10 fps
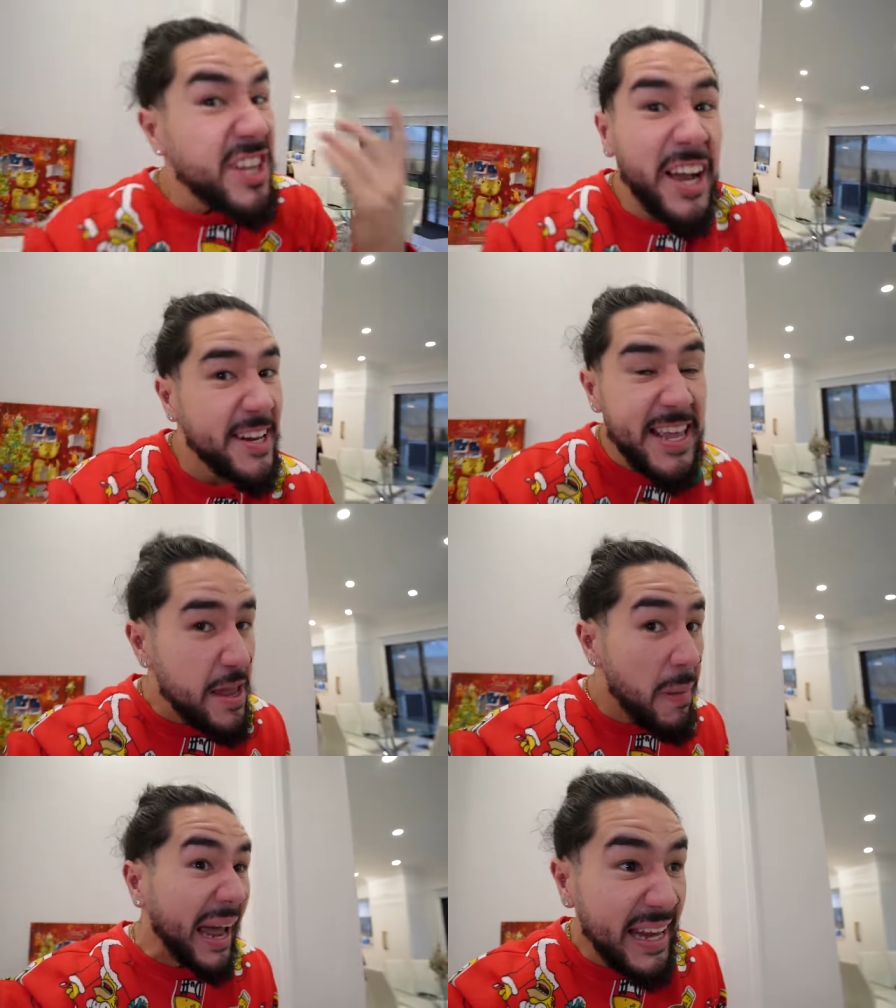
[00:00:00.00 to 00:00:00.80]
not gonna take
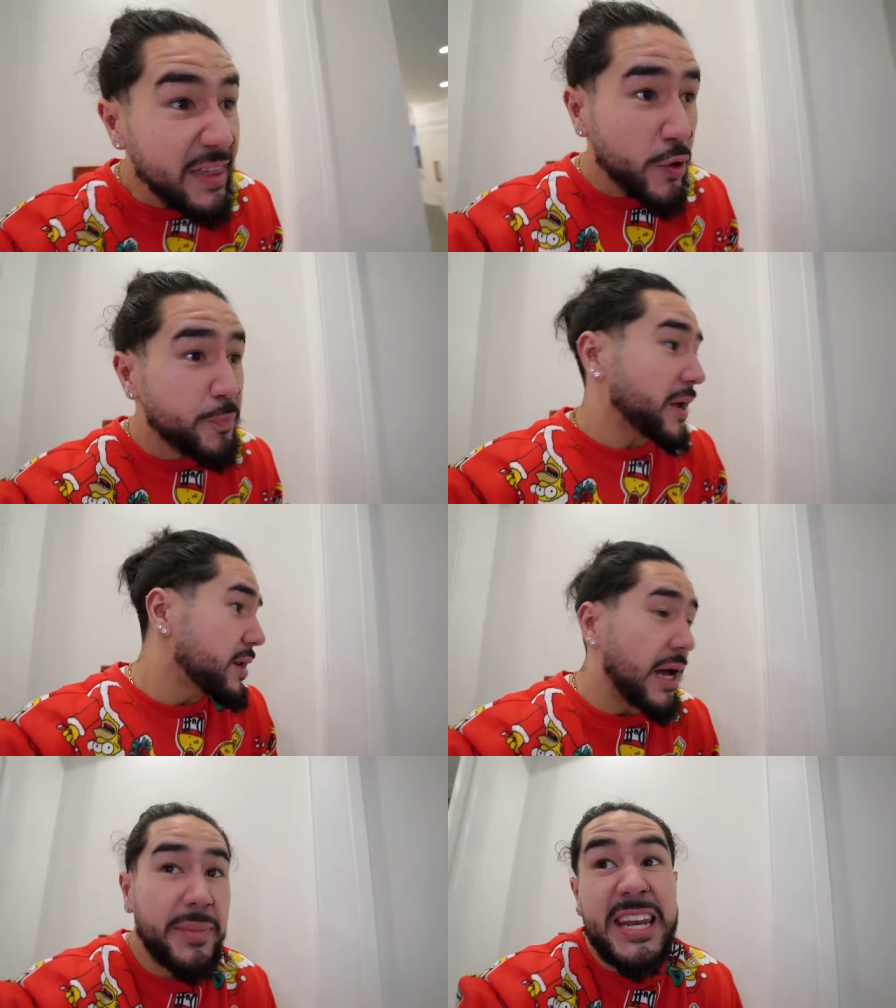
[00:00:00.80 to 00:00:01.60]
mine either, but
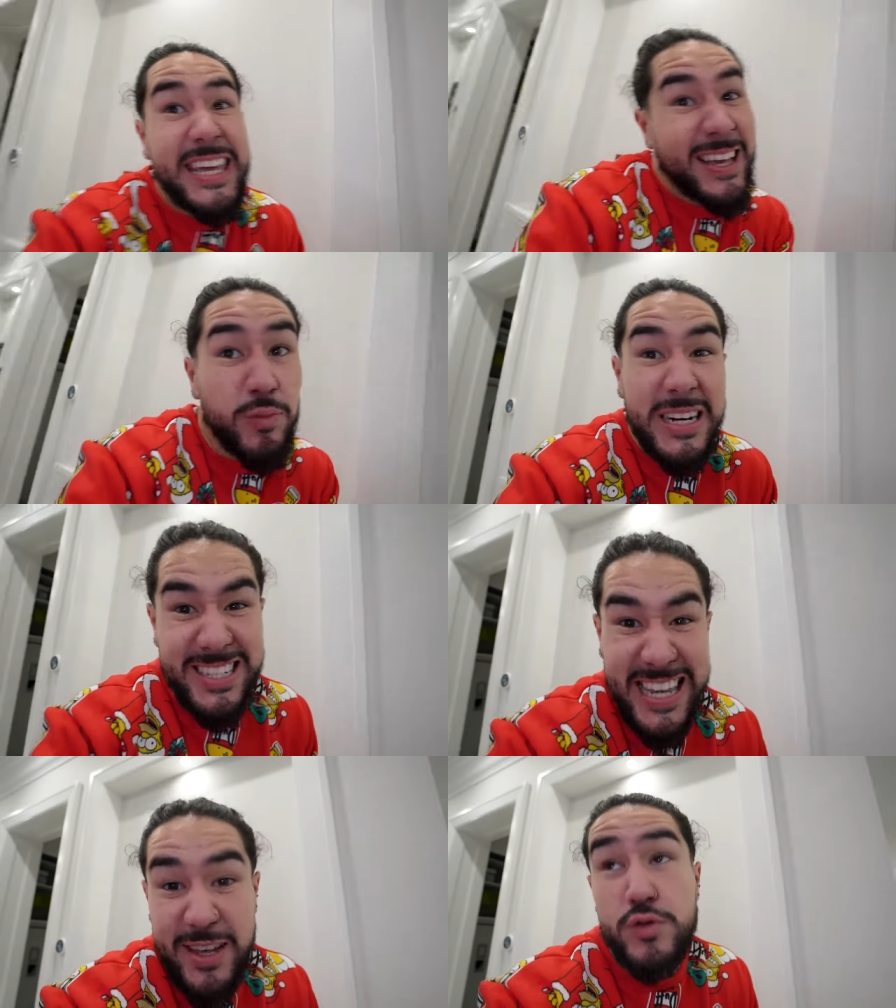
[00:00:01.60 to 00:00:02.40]
I mean, he has one in
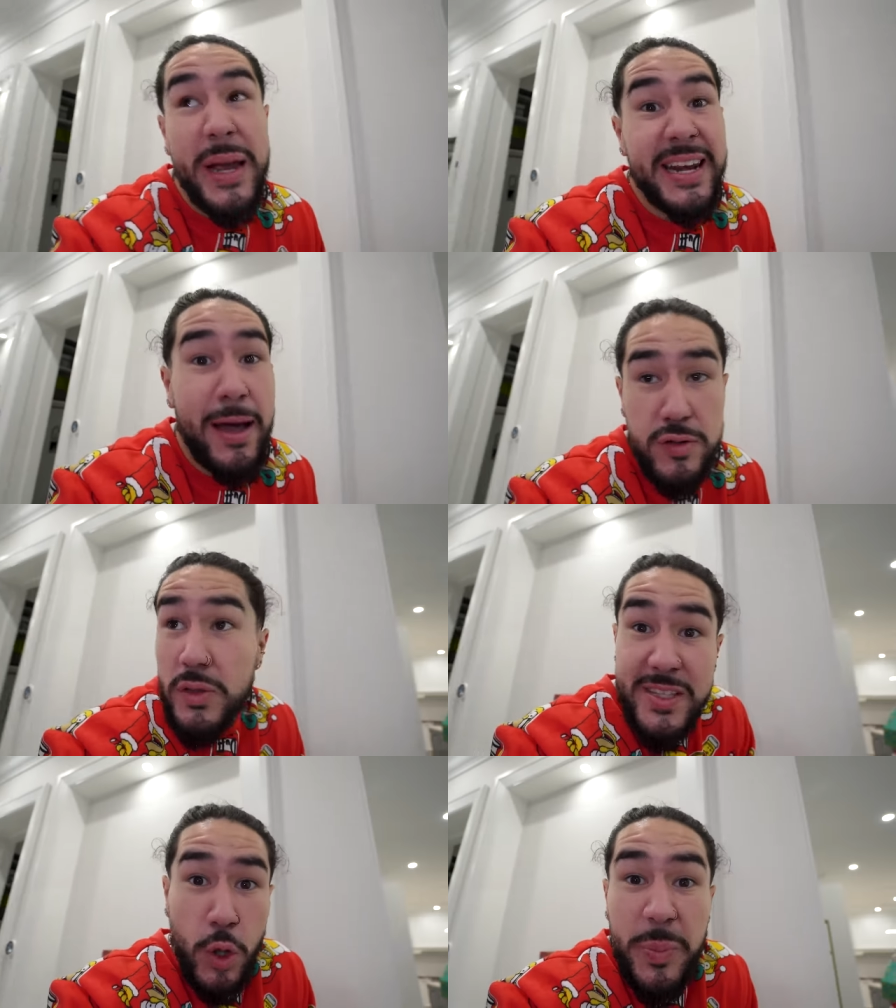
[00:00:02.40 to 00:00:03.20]
his hands right now, so
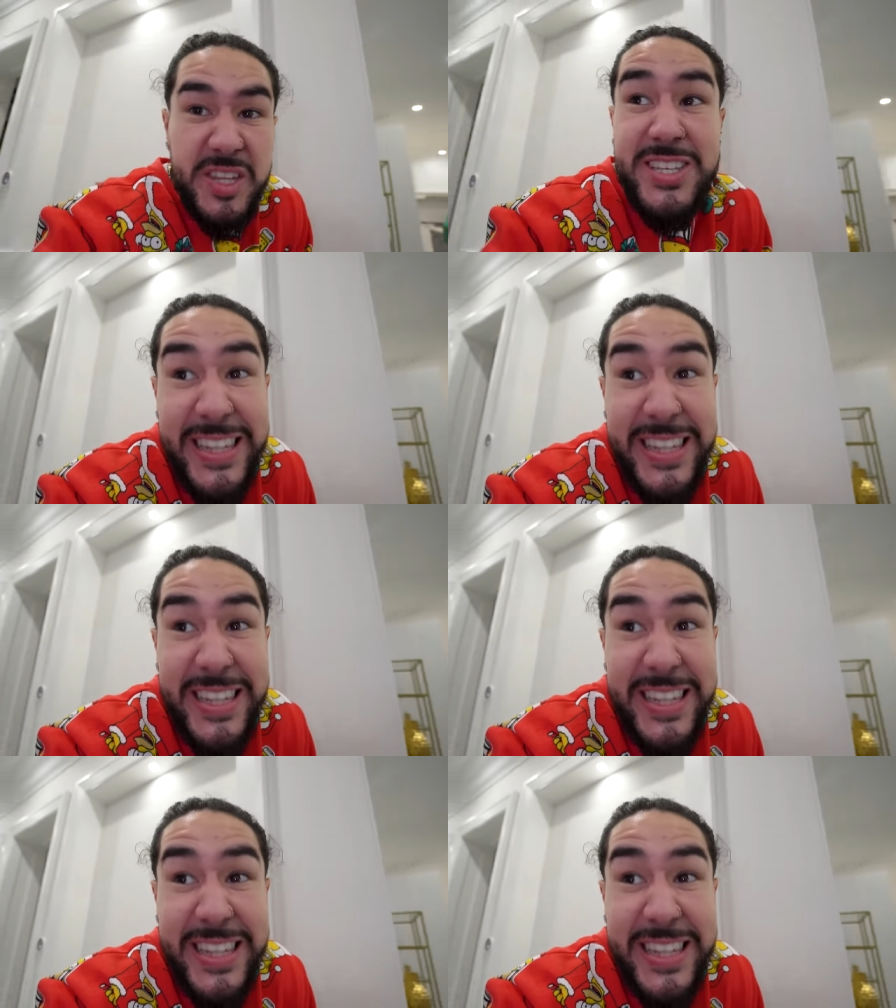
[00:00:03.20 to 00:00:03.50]
let's hope he just